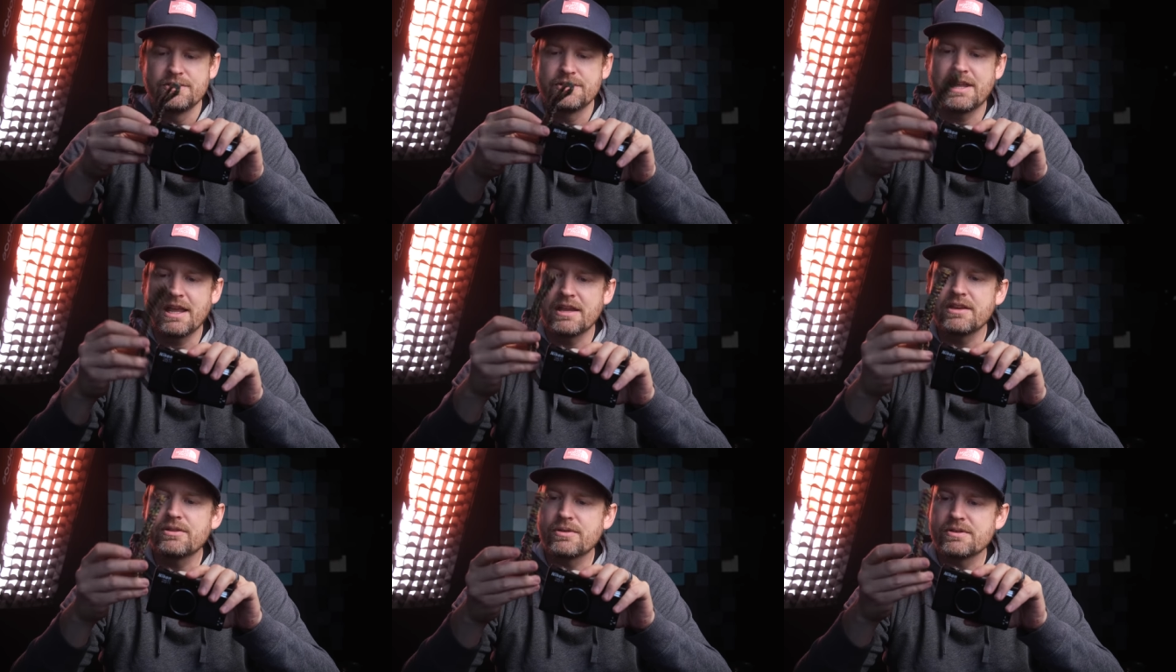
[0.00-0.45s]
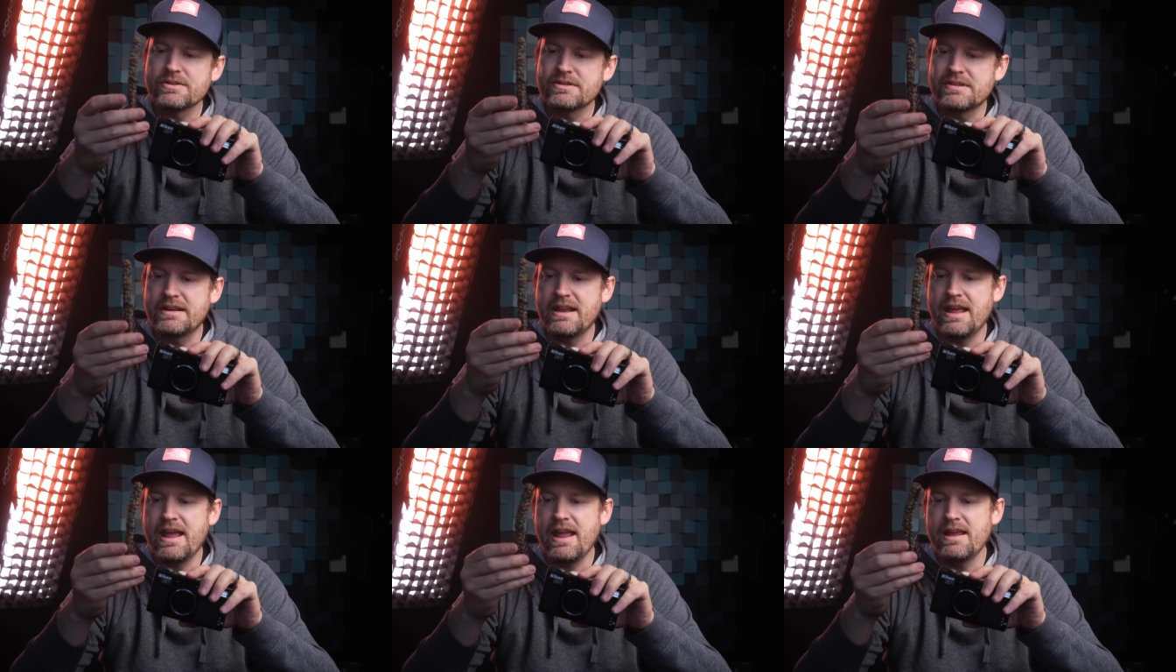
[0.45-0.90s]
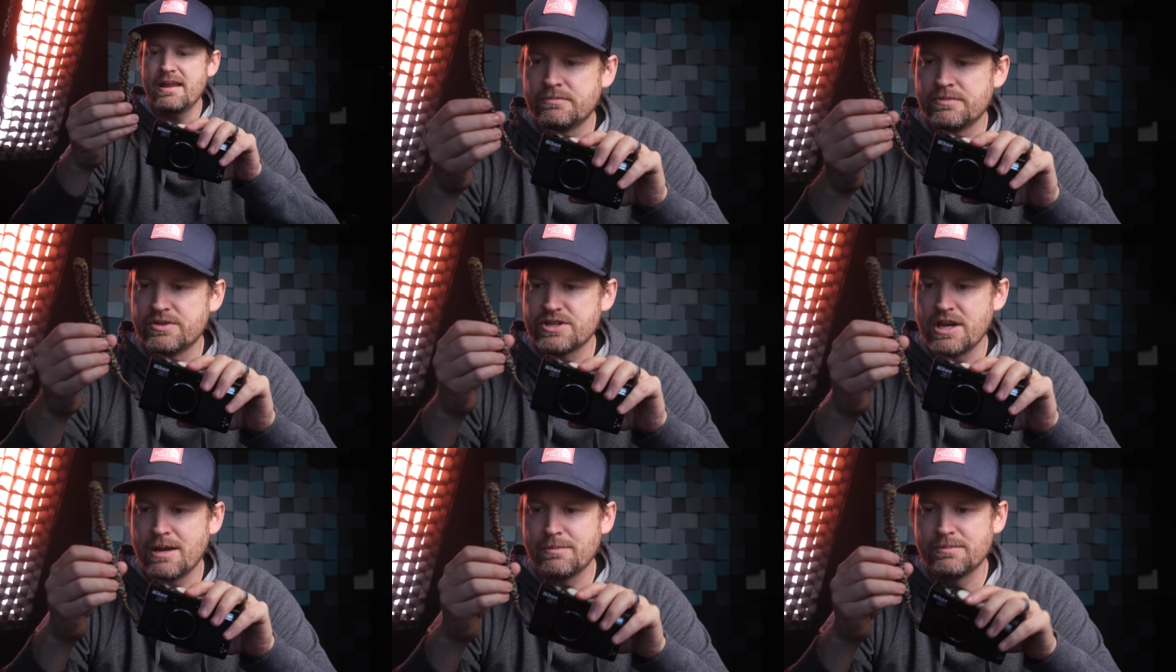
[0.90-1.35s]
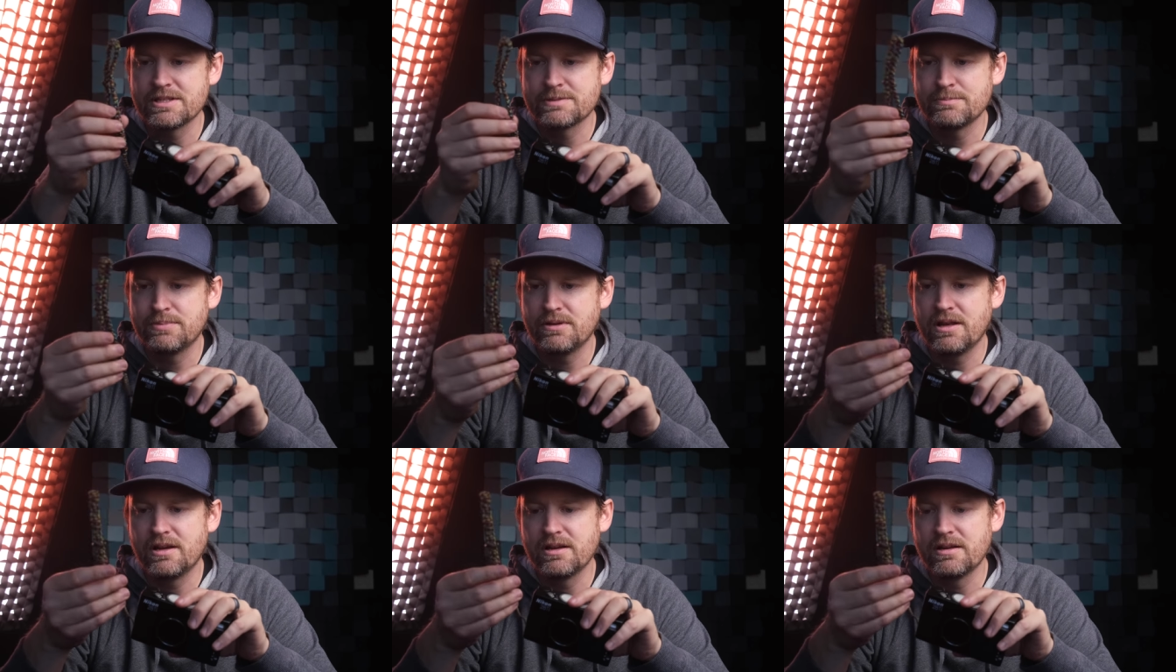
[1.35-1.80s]
Get yours today. Shameless
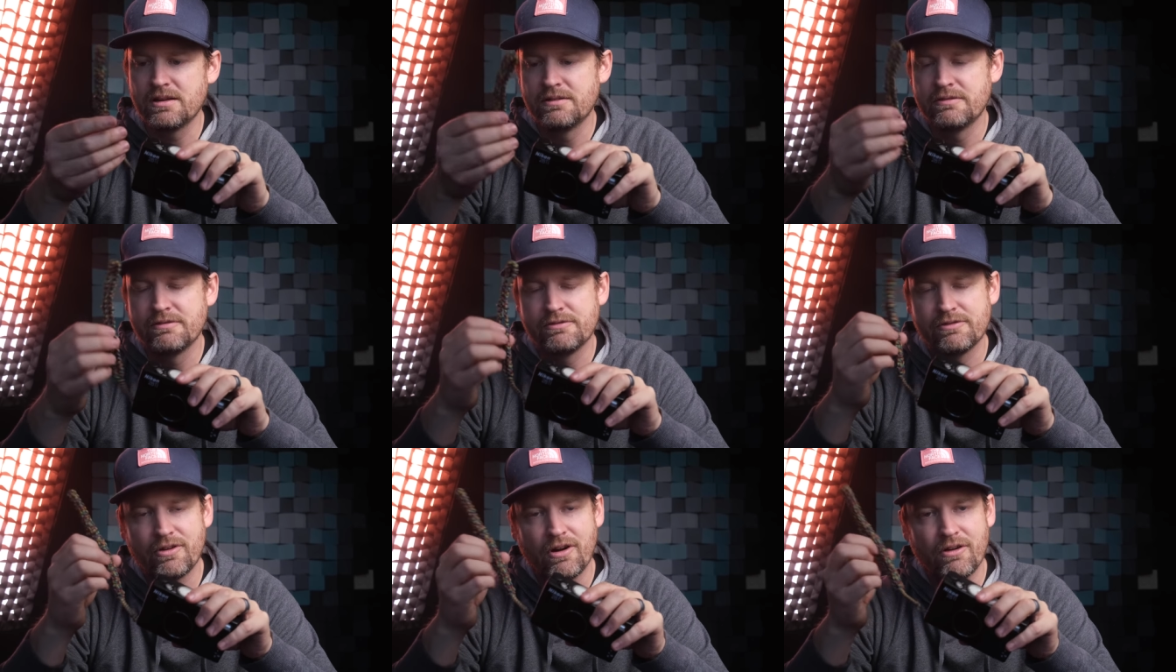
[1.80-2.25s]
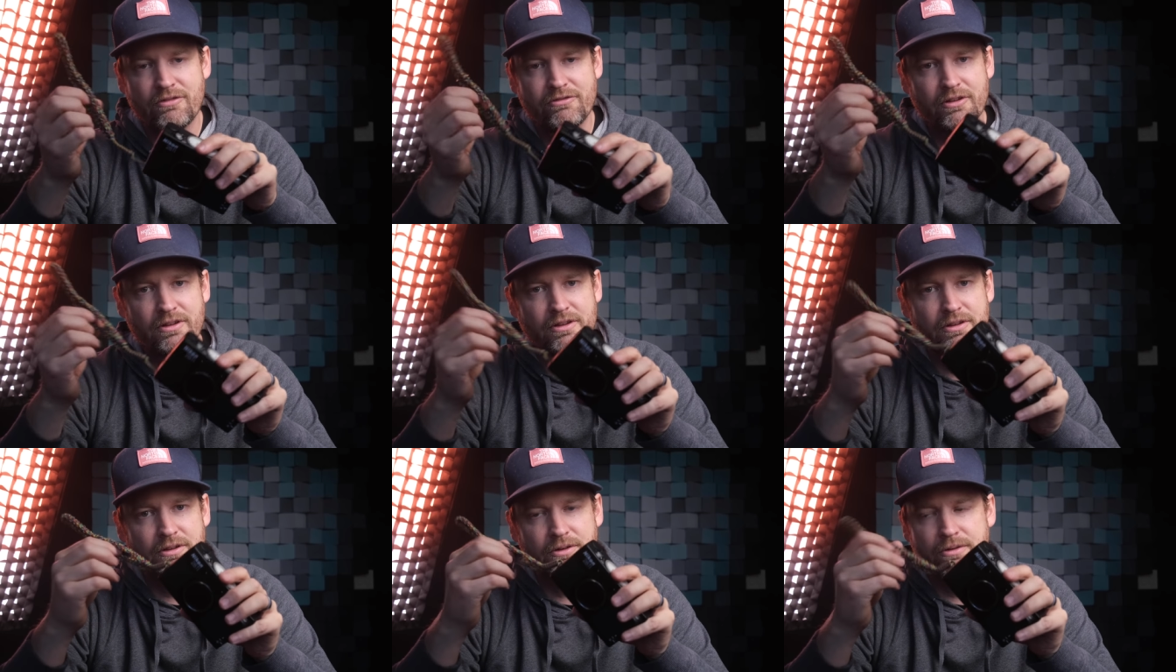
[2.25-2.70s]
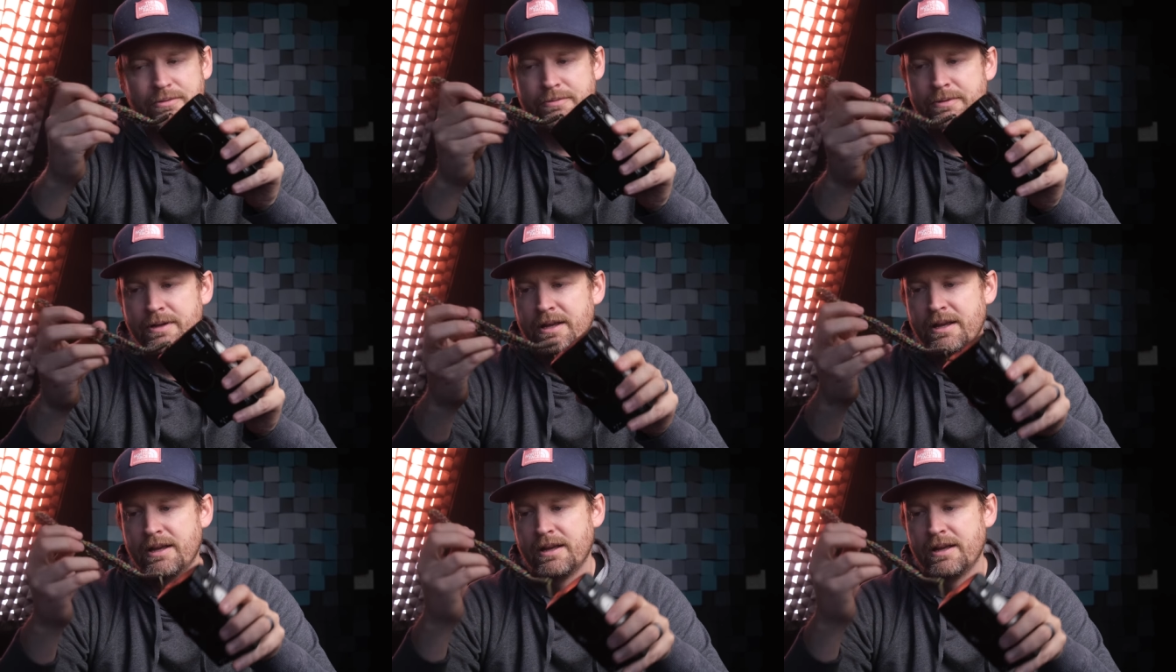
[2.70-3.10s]
plug for our fun little